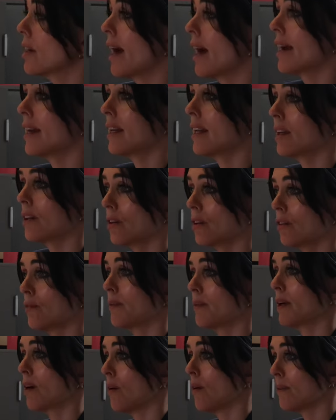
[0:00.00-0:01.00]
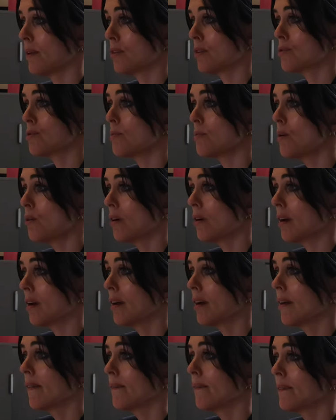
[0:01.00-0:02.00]
your likelihood of becoming a smoker
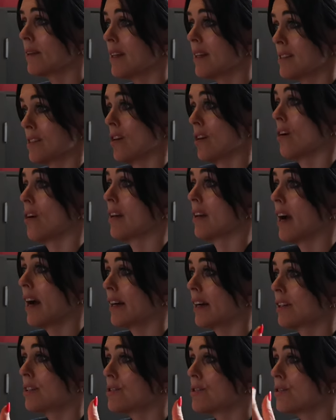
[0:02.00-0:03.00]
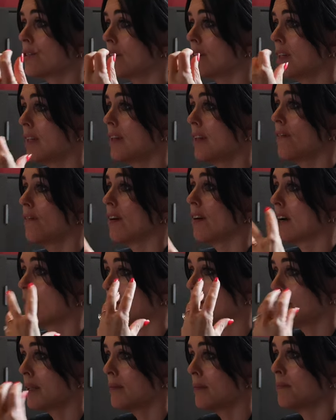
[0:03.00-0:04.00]
is a lot higher. So you need to
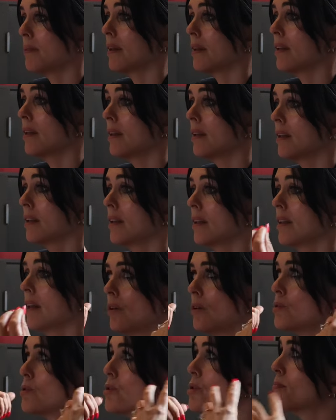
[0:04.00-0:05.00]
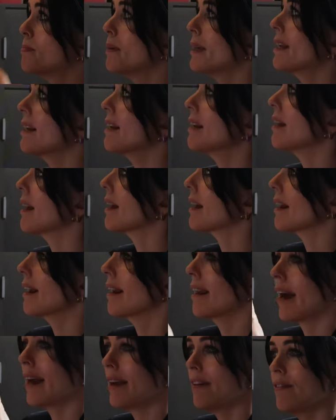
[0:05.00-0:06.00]
find people who speak like
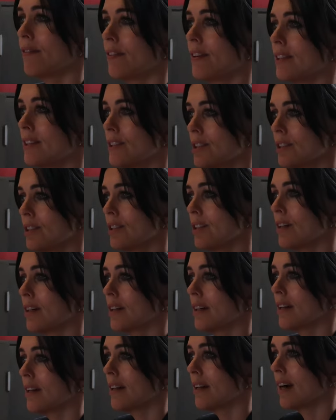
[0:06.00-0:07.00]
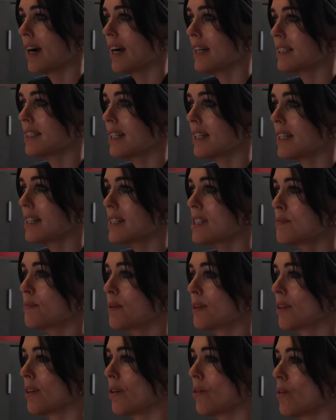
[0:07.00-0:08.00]
life into your ideas,
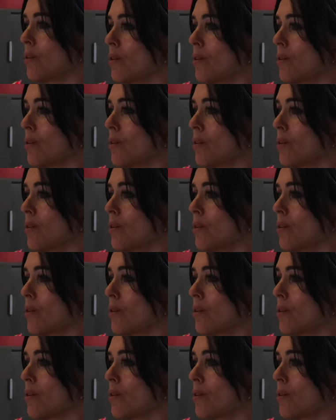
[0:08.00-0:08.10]
but they